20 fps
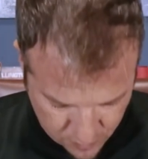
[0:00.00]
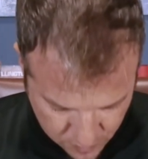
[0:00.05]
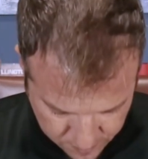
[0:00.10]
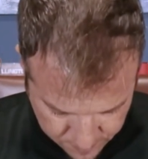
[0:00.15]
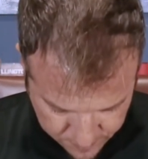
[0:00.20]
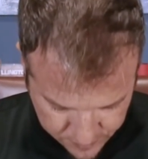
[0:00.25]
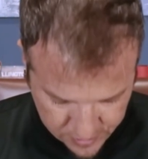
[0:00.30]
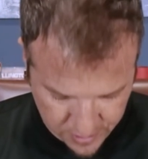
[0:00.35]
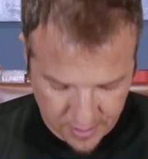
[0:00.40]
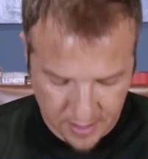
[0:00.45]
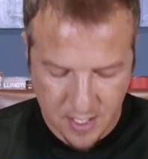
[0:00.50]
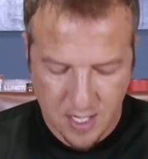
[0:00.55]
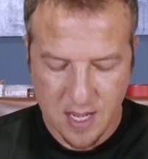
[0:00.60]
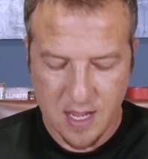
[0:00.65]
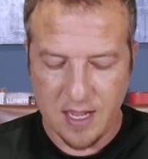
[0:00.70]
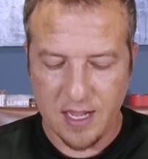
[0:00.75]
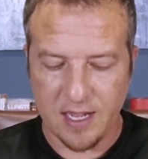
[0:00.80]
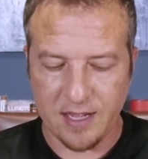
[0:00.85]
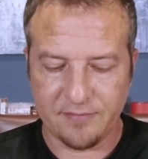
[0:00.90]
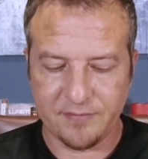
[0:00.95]
Oops, sorry,
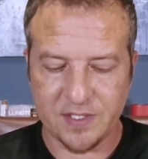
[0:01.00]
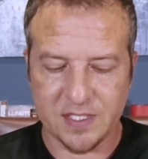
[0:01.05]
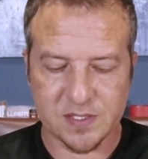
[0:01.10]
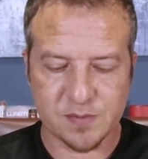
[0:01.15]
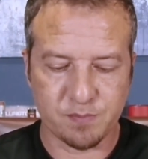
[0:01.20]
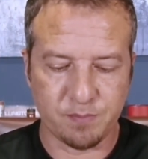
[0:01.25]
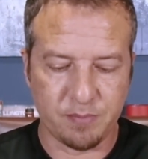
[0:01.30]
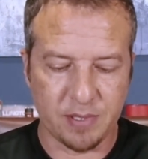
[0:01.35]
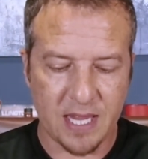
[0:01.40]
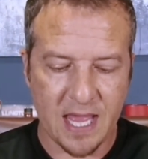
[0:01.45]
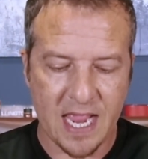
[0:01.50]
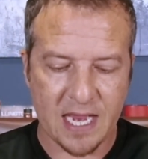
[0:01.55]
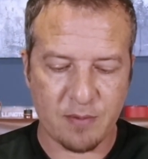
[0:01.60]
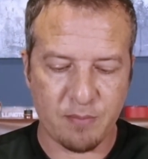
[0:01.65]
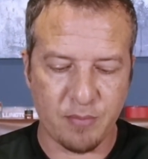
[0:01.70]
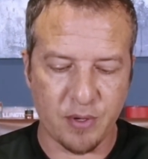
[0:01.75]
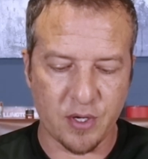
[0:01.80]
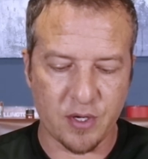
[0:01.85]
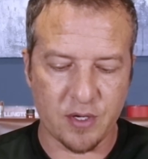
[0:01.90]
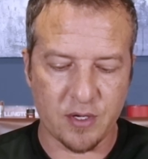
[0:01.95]
of this
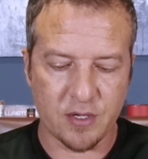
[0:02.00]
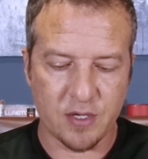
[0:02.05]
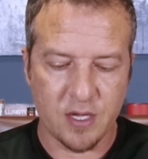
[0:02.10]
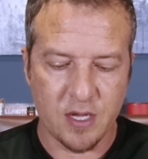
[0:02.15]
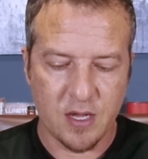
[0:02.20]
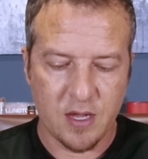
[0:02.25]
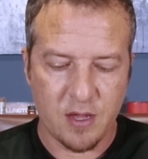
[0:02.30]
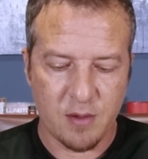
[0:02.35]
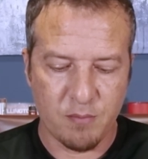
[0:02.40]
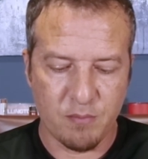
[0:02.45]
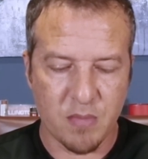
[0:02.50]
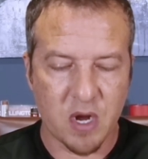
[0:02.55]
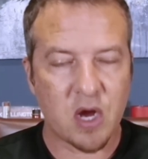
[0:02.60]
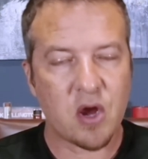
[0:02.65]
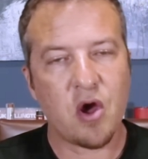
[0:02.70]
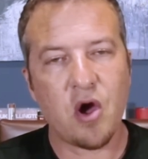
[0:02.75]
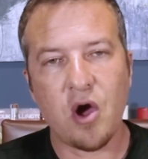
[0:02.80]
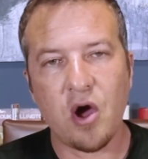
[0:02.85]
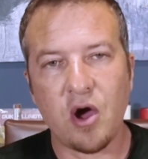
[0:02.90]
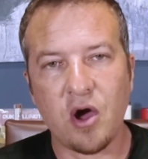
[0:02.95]
Blackbird
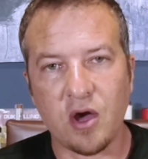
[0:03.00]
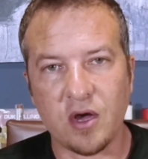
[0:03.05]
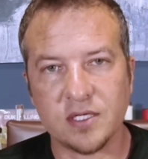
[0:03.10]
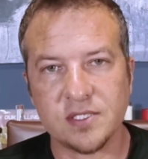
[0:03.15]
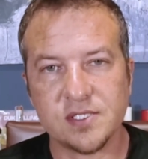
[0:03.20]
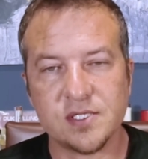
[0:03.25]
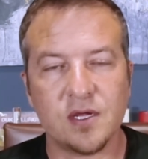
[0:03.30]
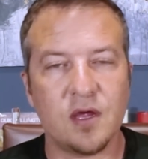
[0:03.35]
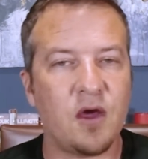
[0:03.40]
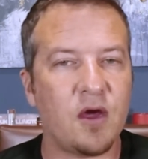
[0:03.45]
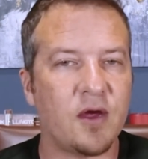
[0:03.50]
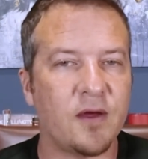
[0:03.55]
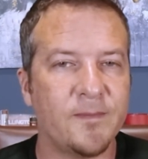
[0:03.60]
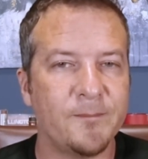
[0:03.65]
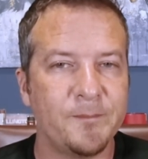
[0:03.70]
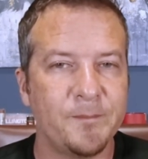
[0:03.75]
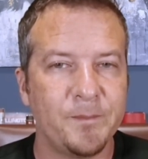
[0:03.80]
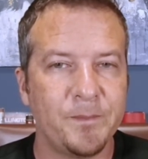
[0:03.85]
Macaw cigar.